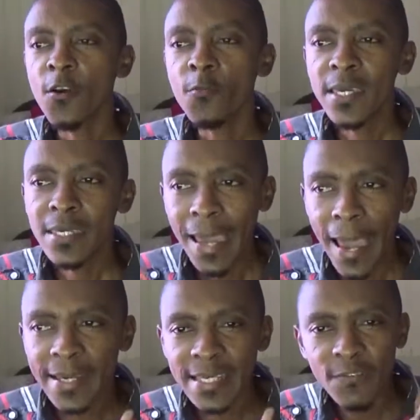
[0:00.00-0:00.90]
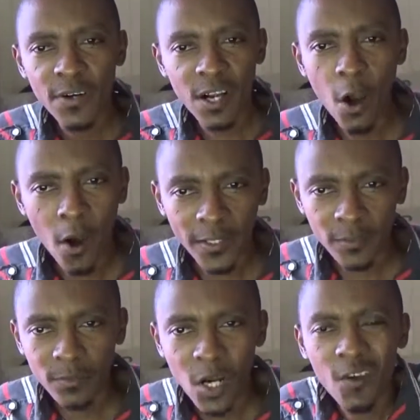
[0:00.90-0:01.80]
We can't give a God
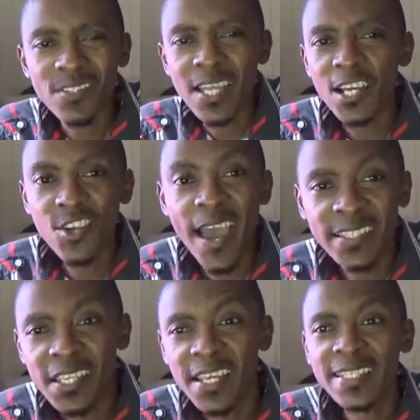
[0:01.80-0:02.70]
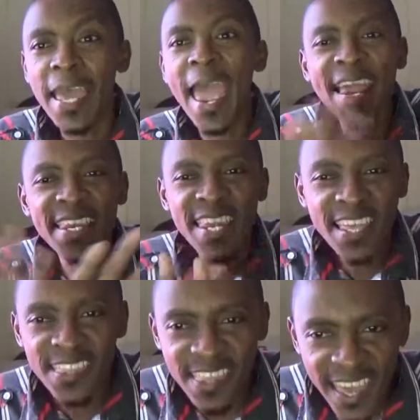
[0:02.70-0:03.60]
of such excellence
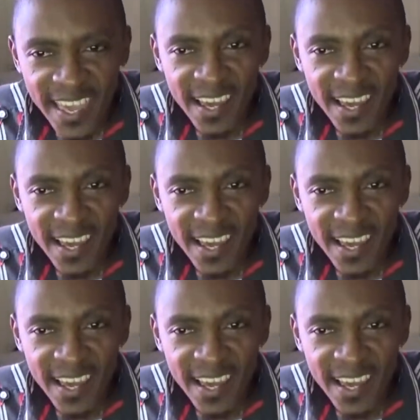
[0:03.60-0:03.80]
anything